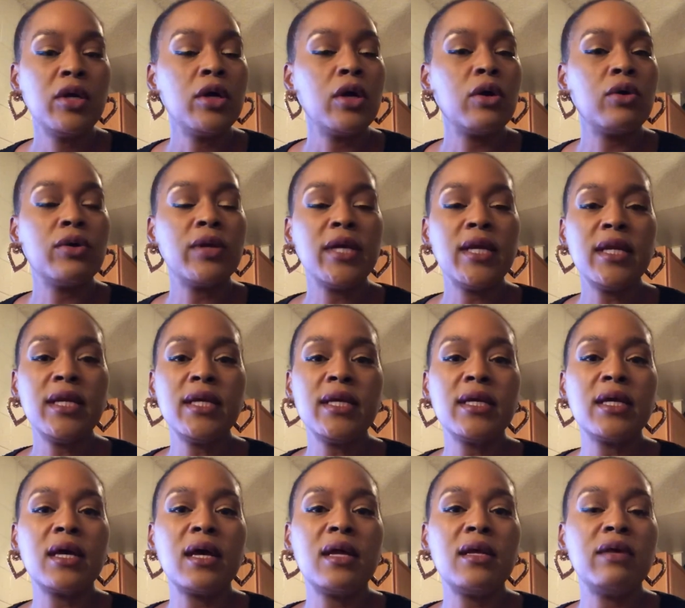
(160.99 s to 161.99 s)
or any
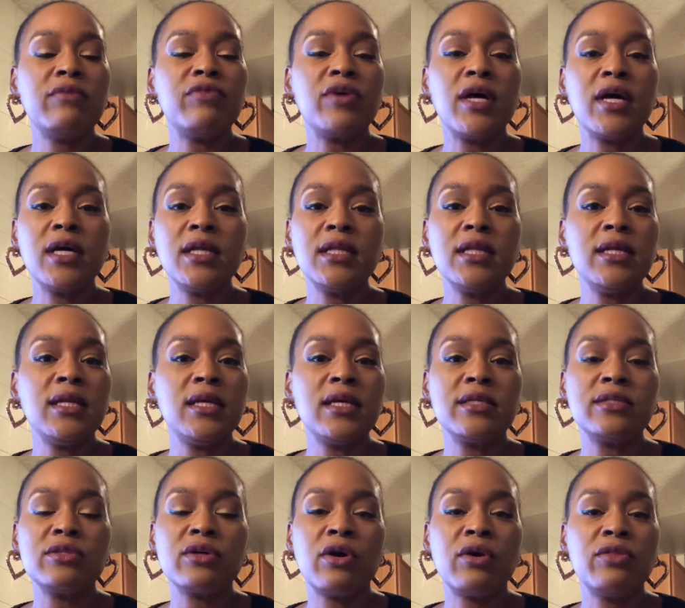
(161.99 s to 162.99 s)
kind of
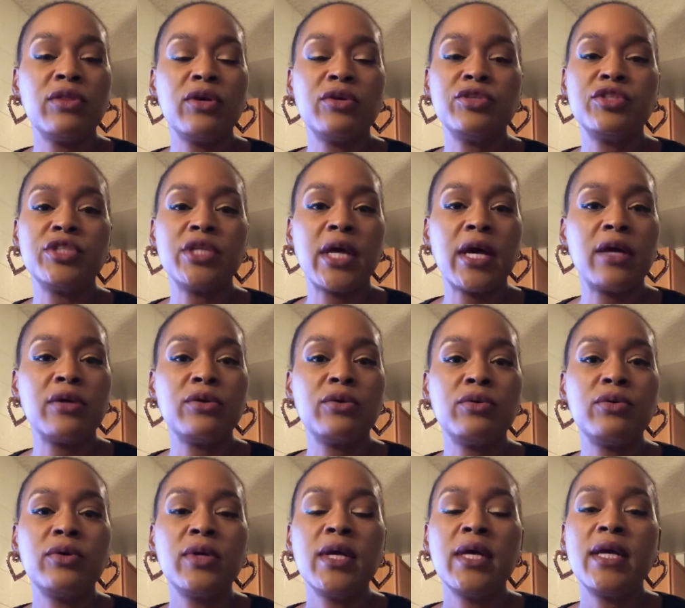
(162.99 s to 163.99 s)
ugliness on their
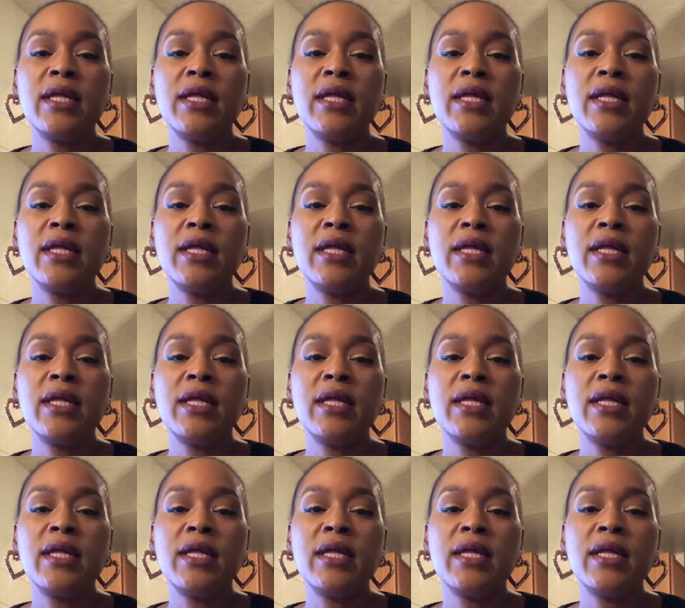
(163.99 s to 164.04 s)
channel.